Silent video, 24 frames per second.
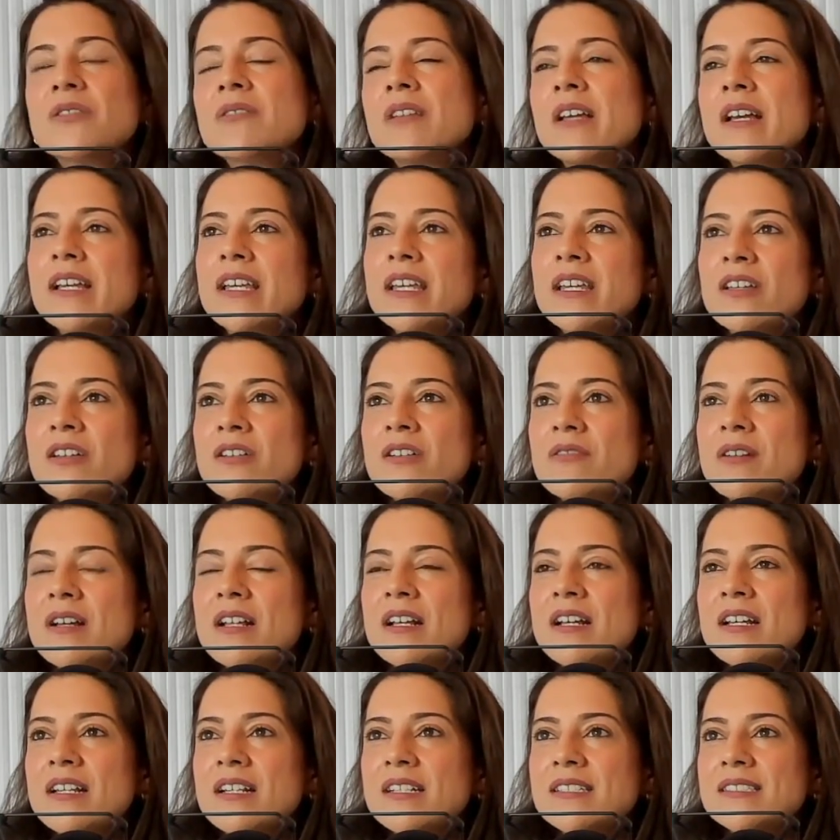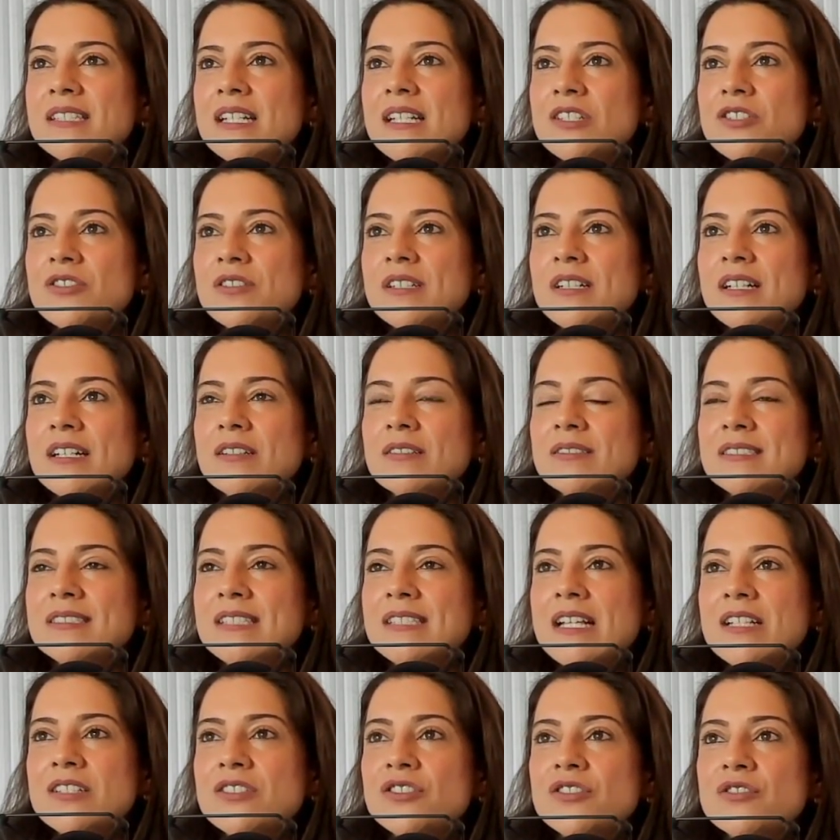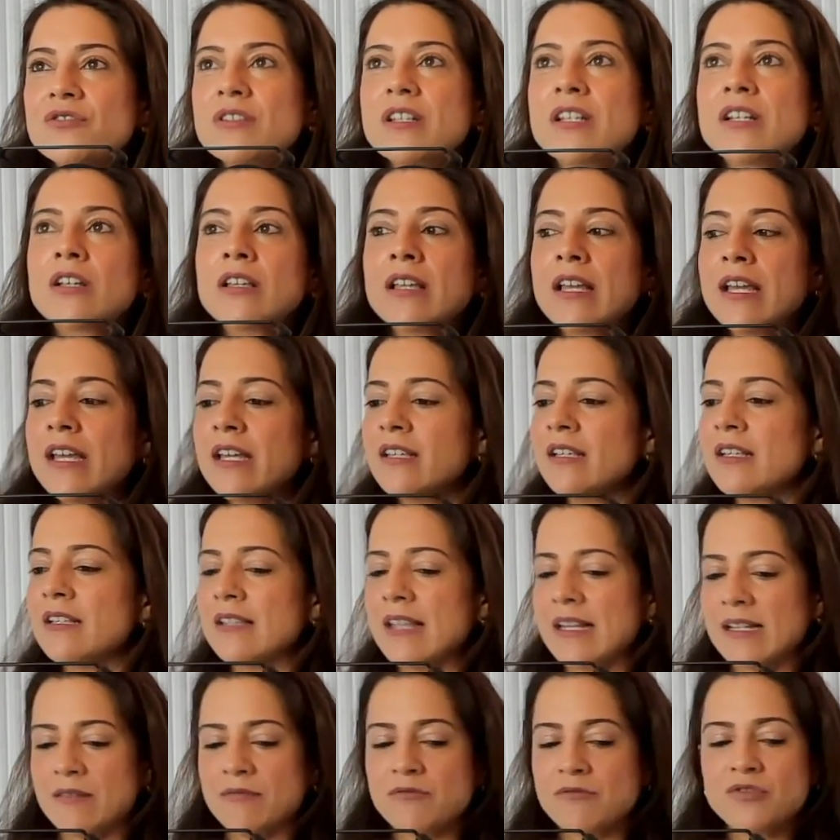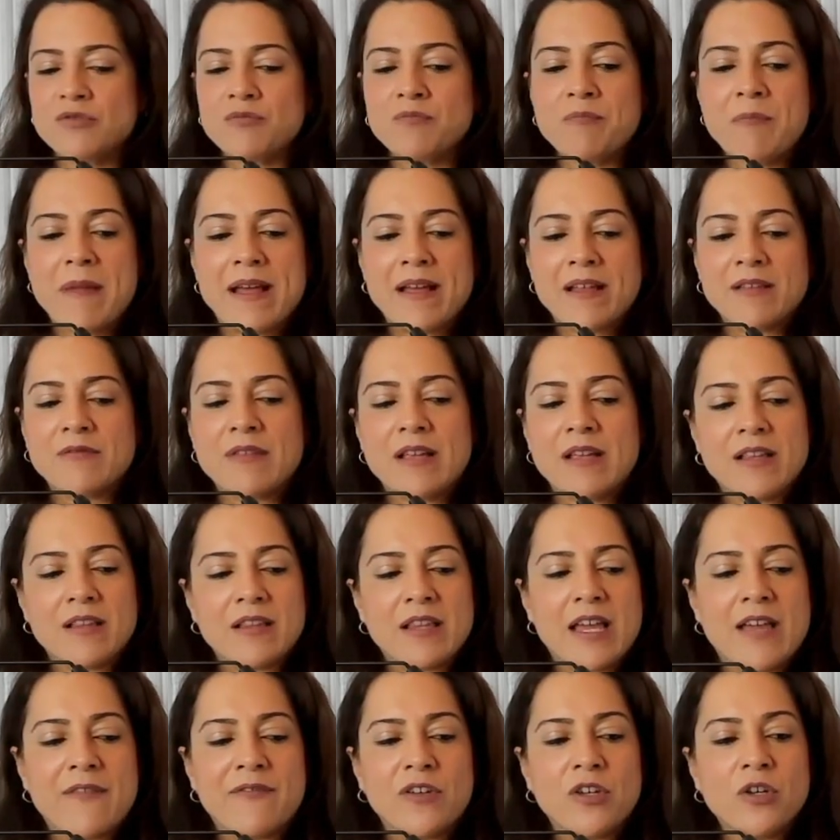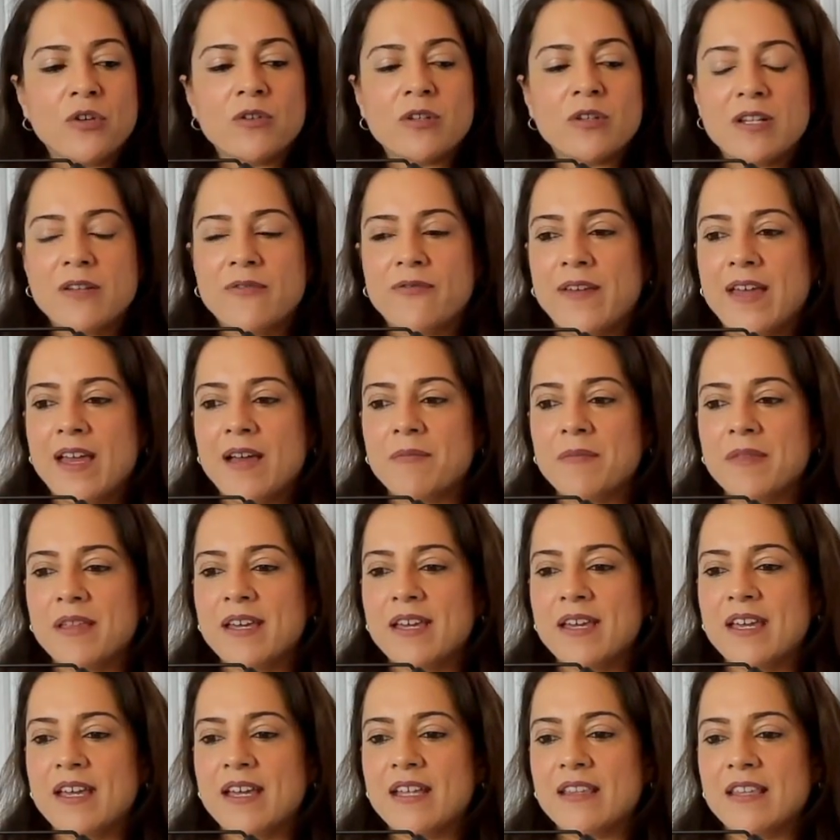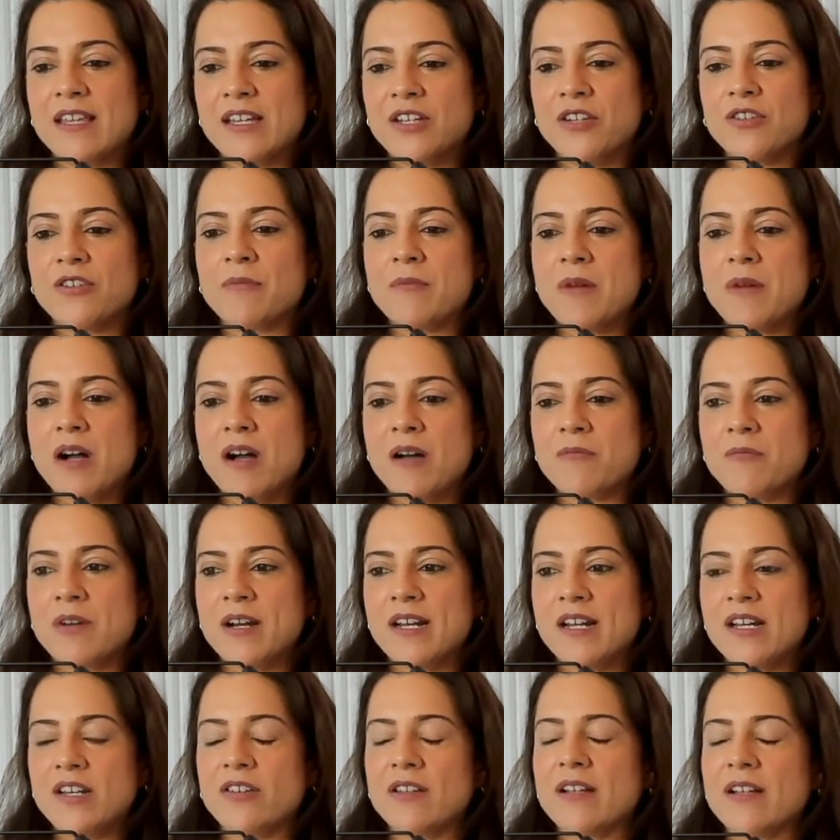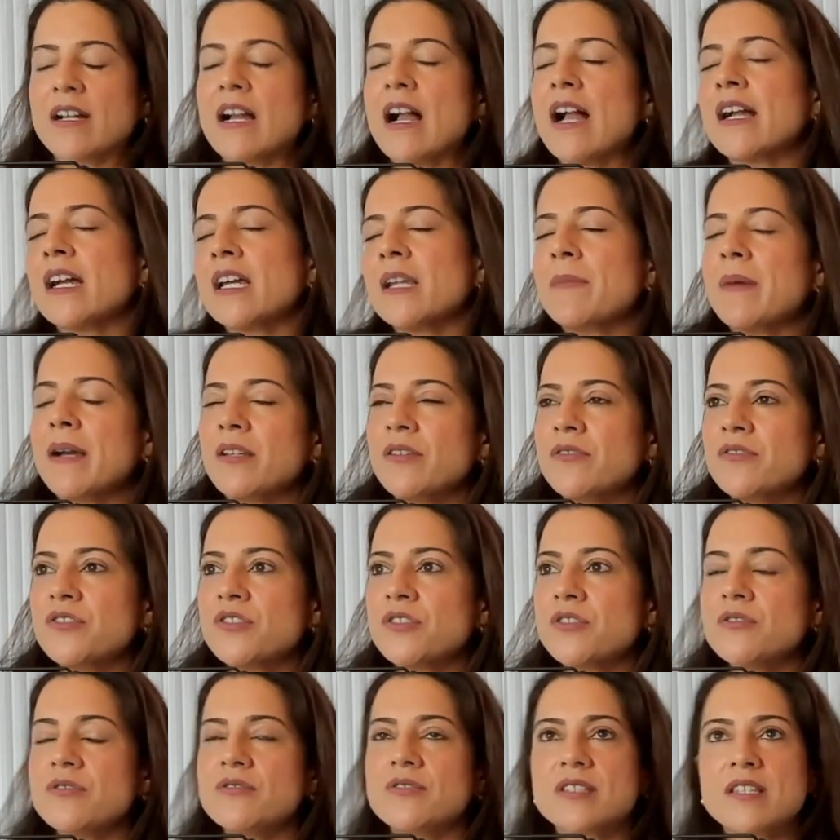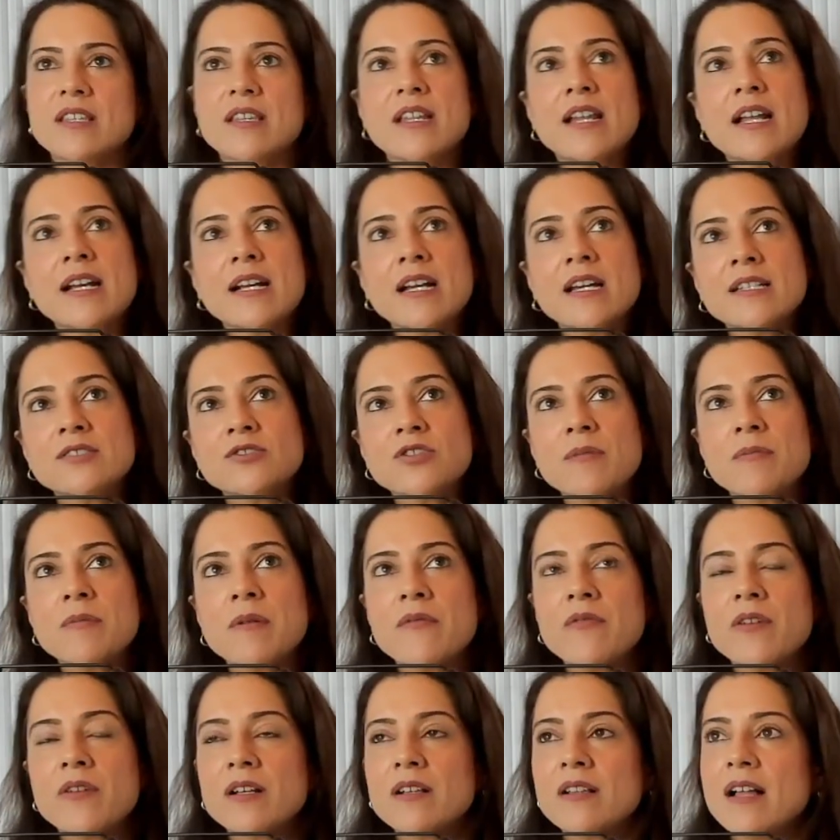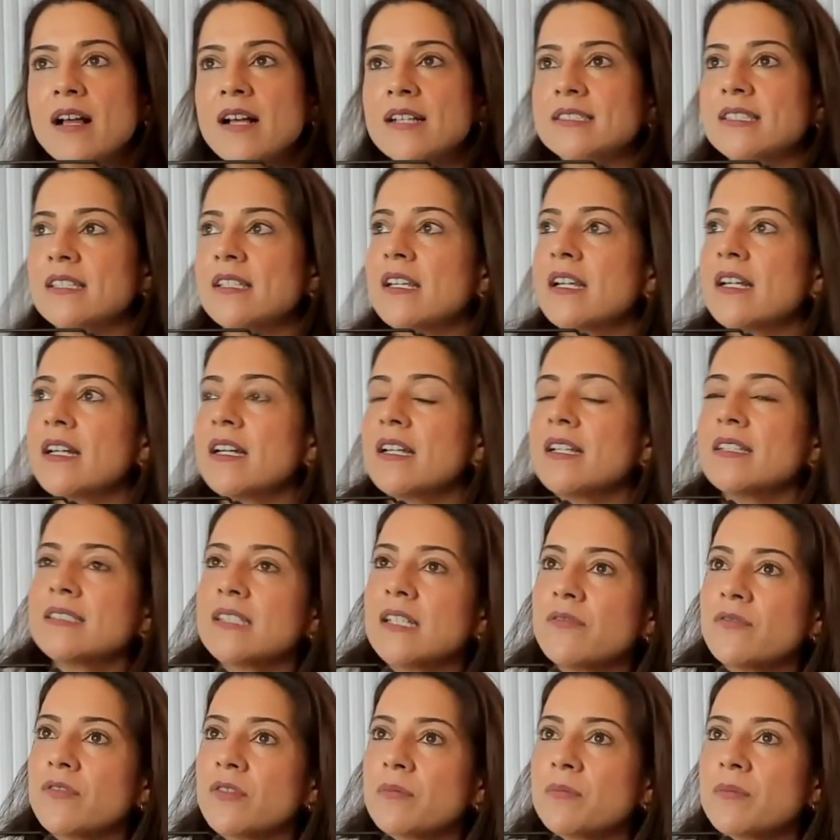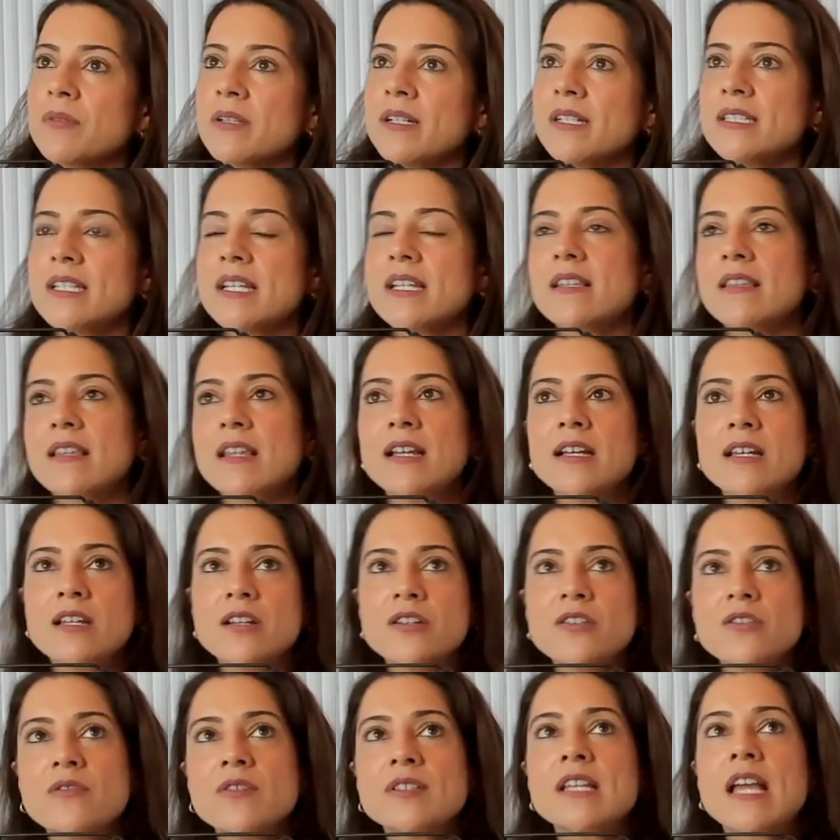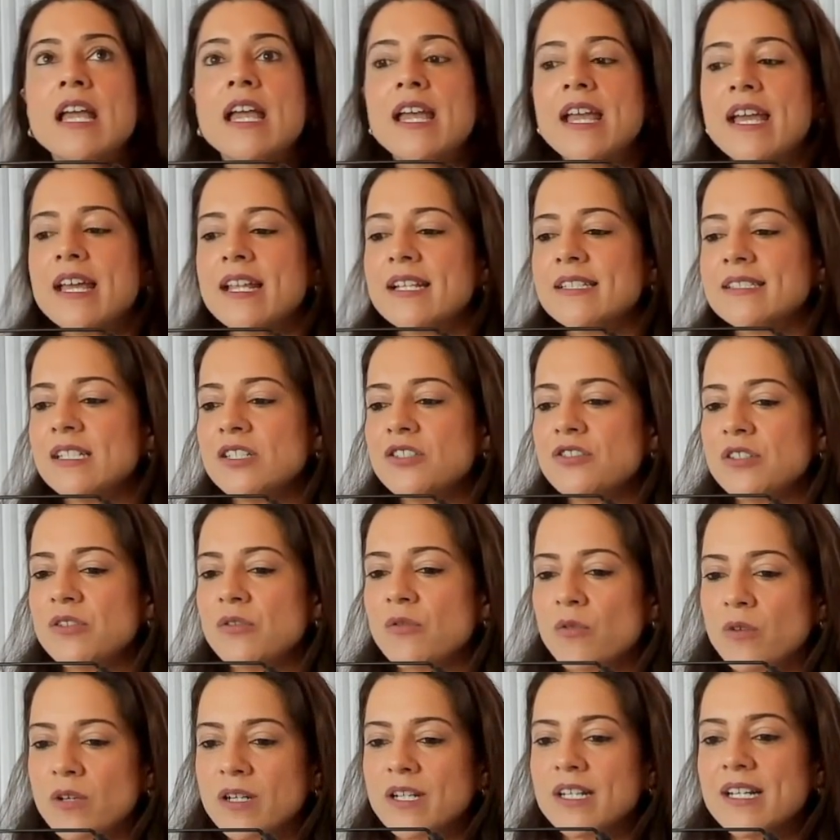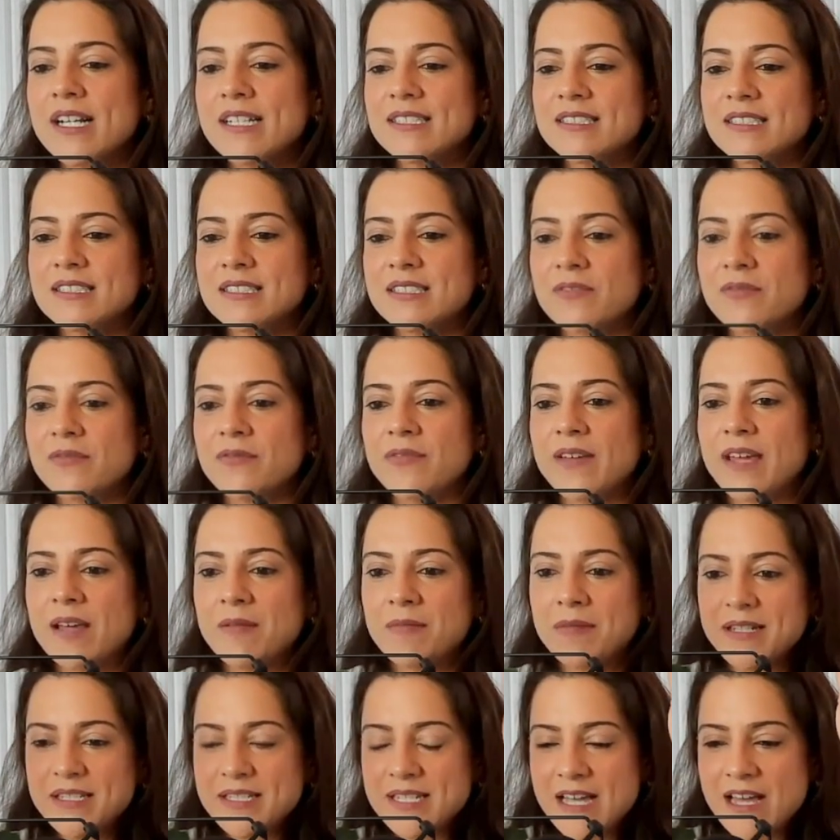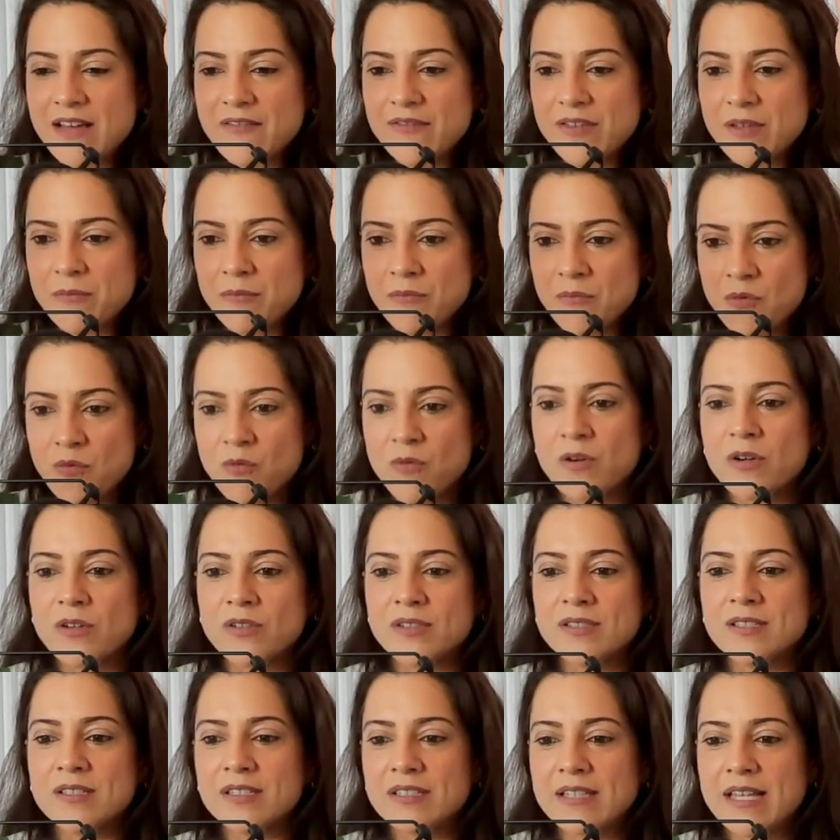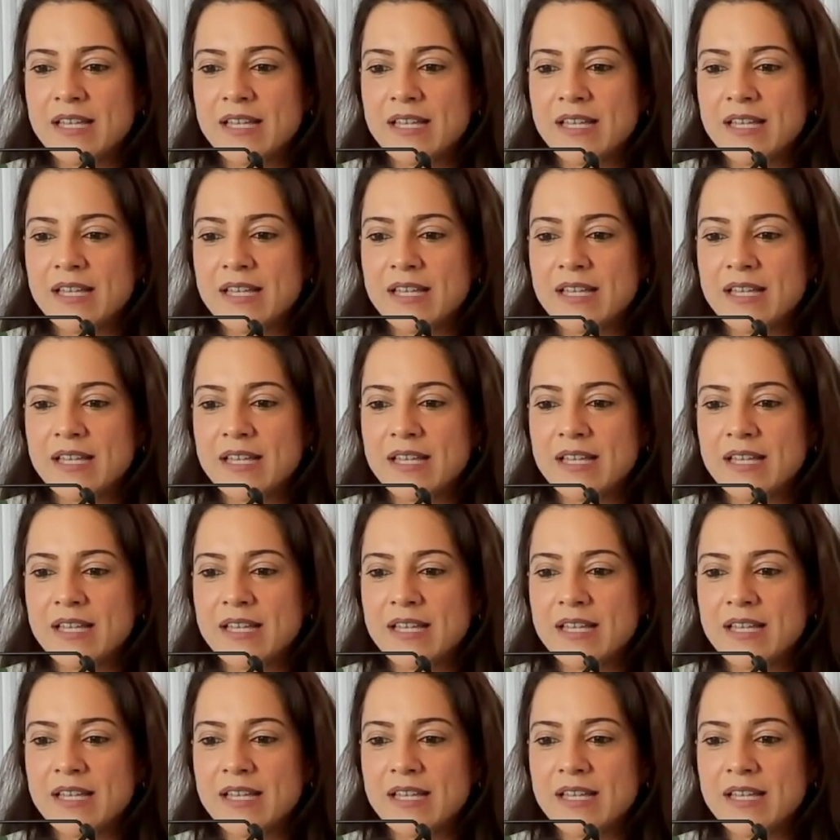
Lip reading: So like, it essentially like sends you, if you're in a family and like you're a mom, right? And you're like, I got to buy new shoes and then I got to drop them off at class and then I got to send it for a play date and then I got to do this. It essentially organizes the family to have a more